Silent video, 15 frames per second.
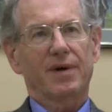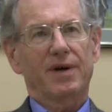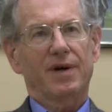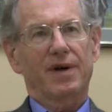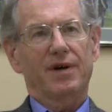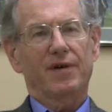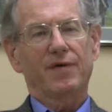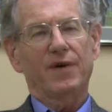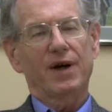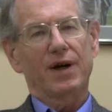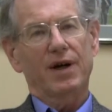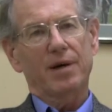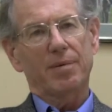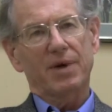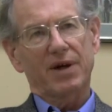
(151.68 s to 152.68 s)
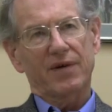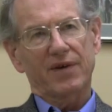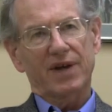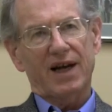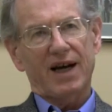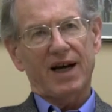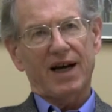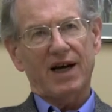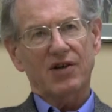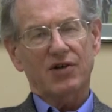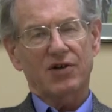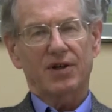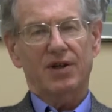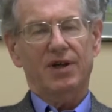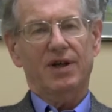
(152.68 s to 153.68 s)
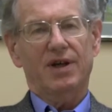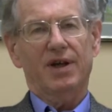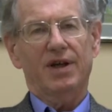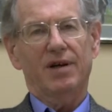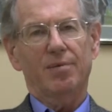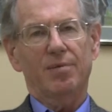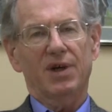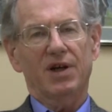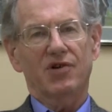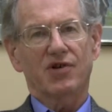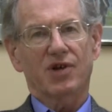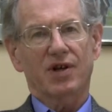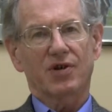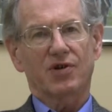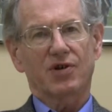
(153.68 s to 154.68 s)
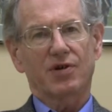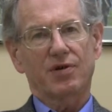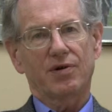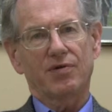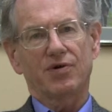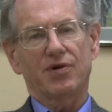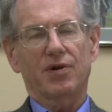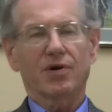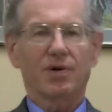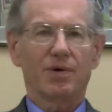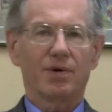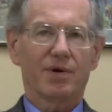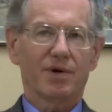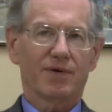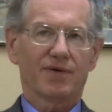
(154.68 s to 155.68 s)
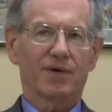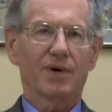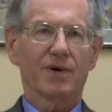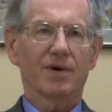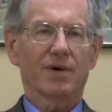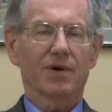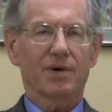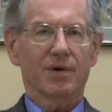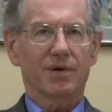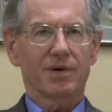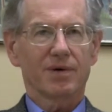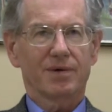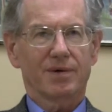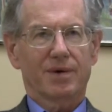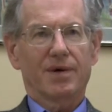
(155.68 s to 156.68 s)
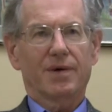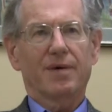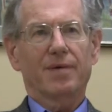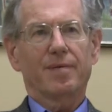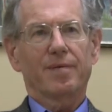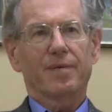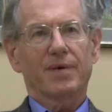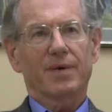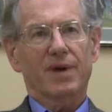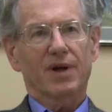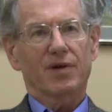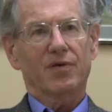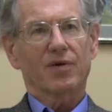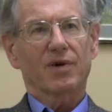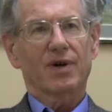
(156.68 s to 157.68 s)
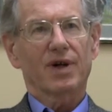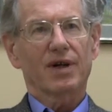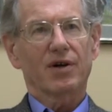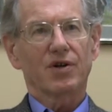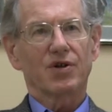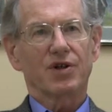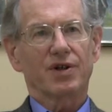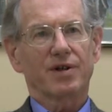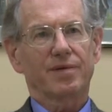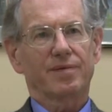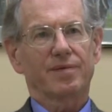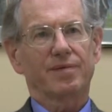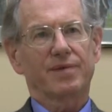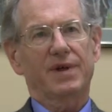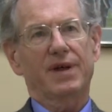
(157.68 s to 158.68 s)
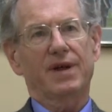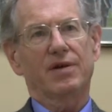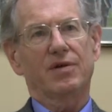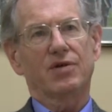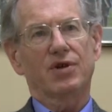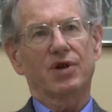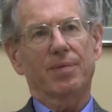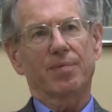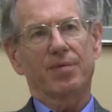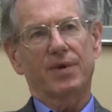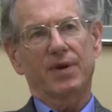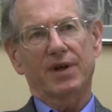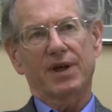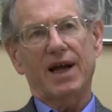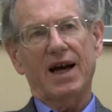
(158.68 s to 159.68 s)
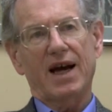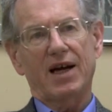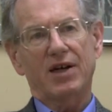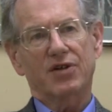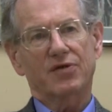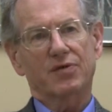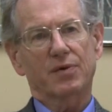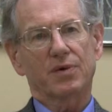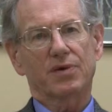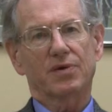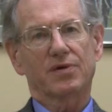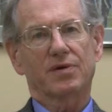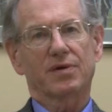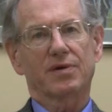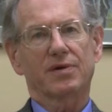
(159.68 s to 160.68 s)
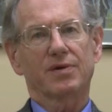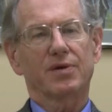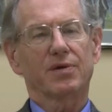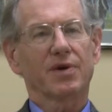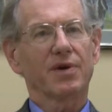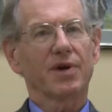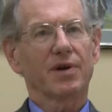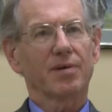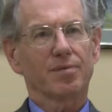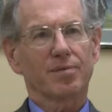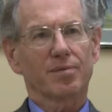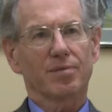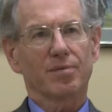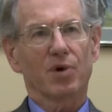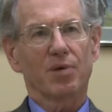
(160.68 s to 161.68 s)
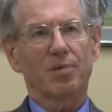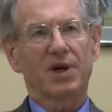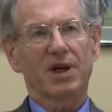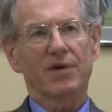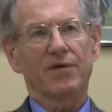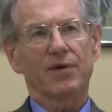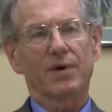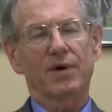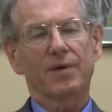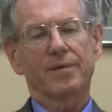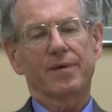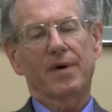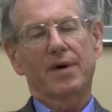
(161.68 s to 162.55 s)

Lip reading: and a finite amount of gas, and it made sense to use the coal for local electrical energy and to ship the gas, which you could get more money for.